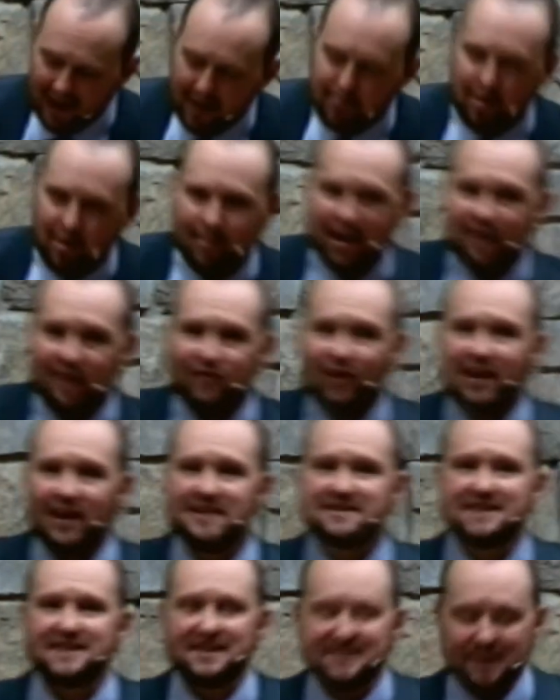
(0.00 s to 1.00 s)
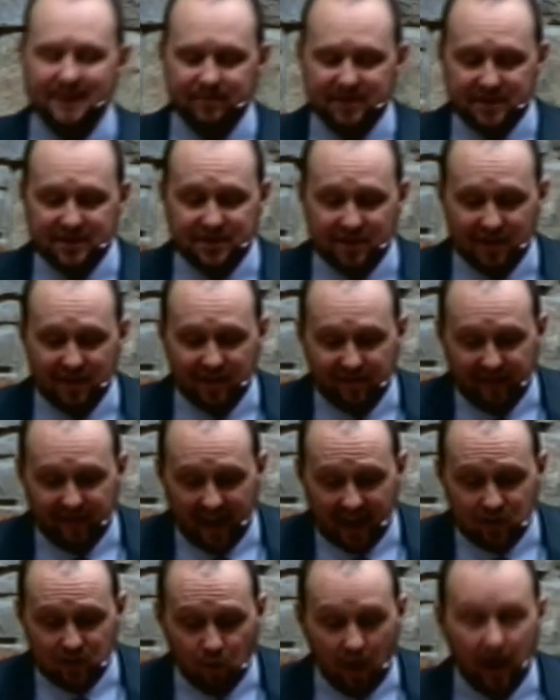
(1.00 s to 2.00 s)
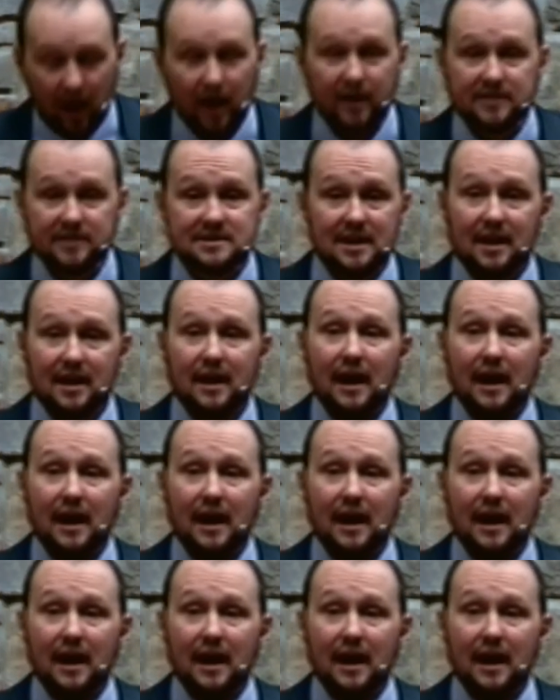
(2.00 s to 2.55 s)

but my friend said something to the effect was